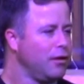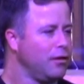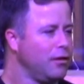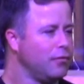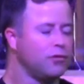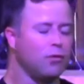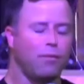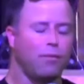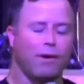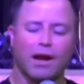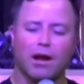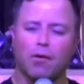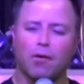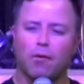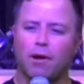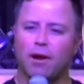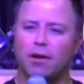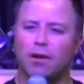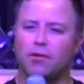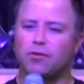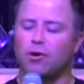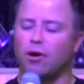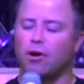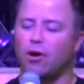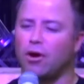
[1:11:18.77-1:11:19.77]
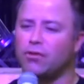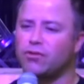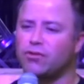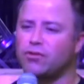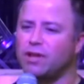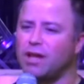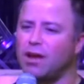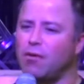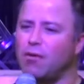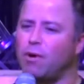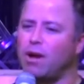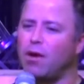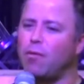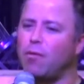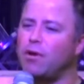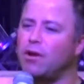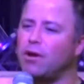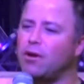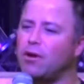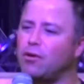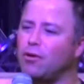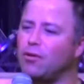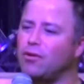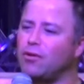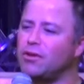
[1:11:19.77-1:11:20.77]
So what I wanted to ask today, what I want
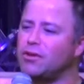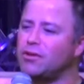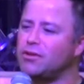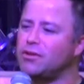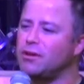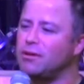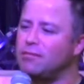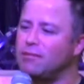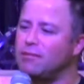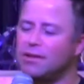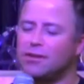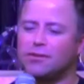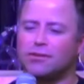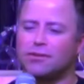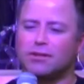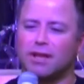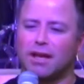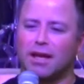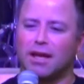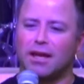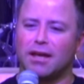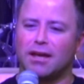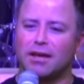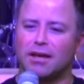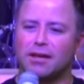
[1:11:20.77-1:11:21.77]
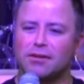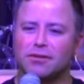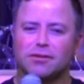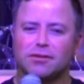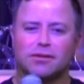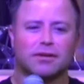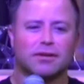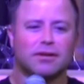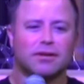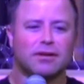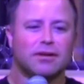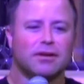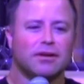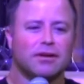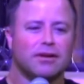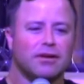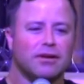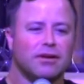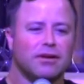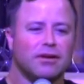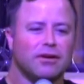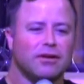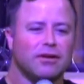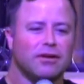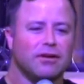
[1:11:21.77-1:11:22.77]
to call the sermon today is,
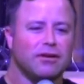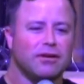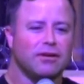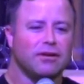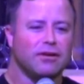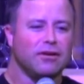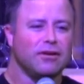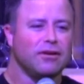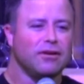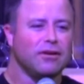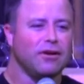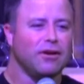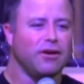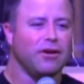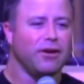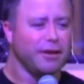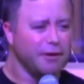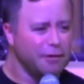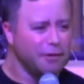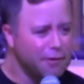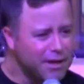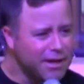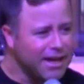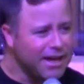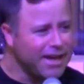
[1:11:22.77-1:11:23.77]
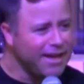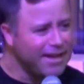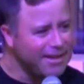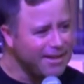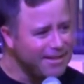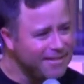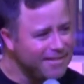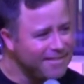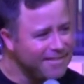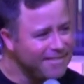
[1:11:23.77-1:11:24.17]
are you okay?